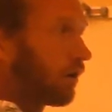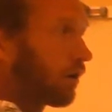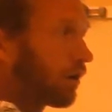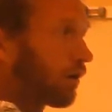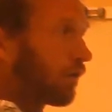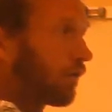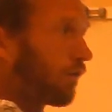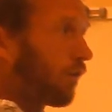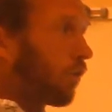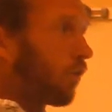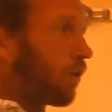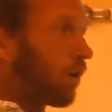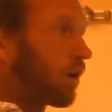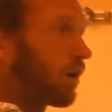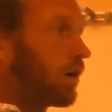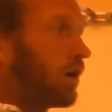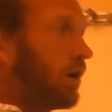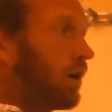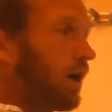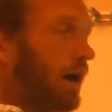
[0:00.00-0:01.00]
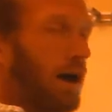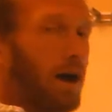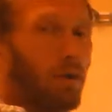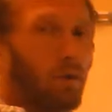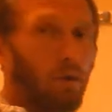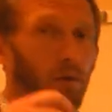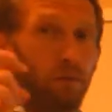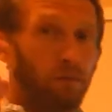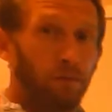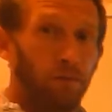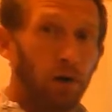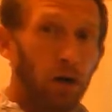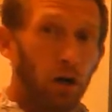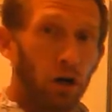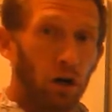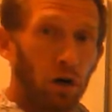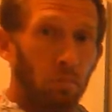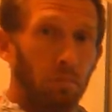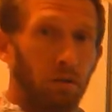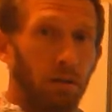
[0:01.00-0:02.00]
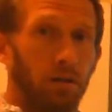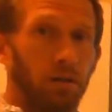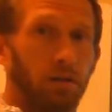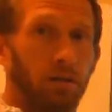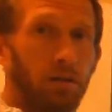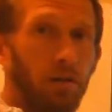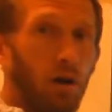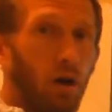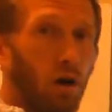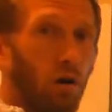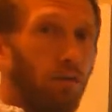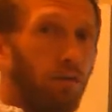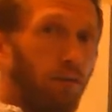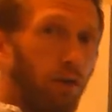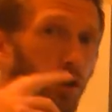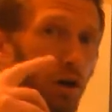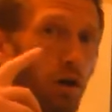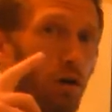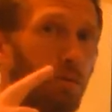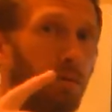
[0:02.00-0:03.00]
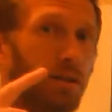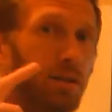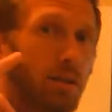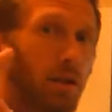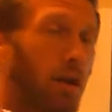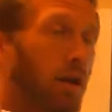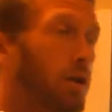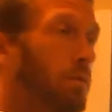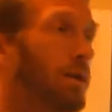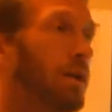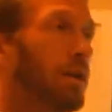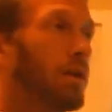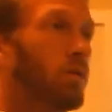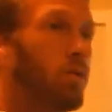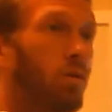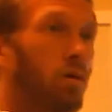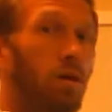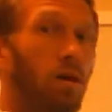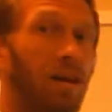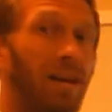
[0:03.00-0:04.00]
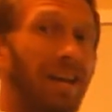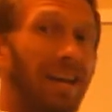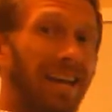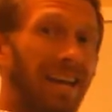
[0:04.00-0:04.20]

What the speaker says: look for our verb. Our verb is going to be the word